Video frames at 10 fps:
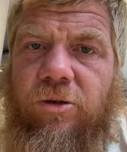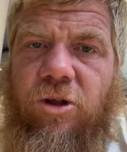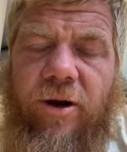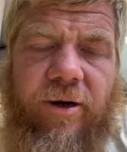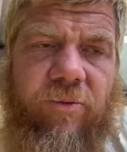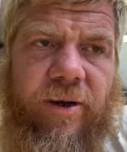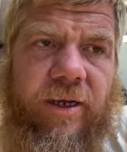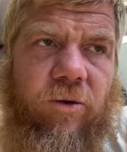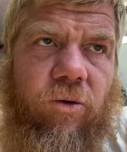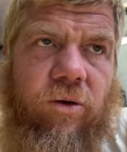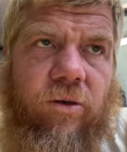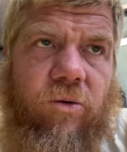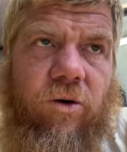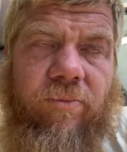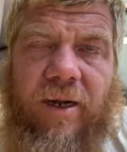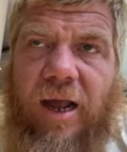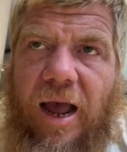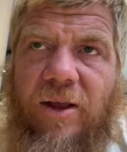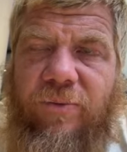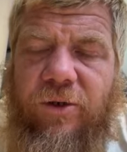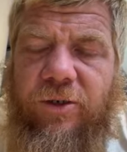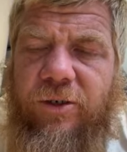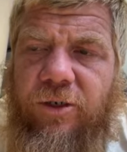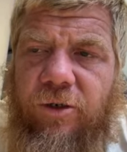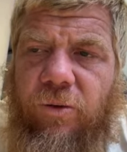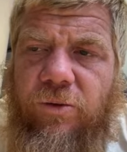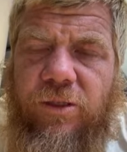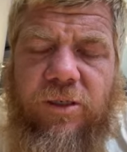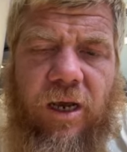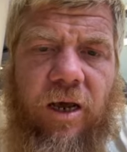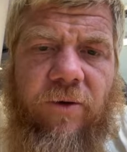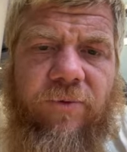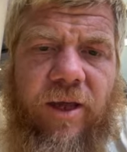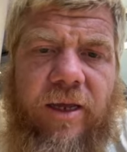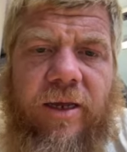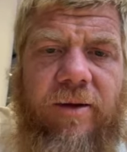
jerry rig or, or MacGyver your own stuff and,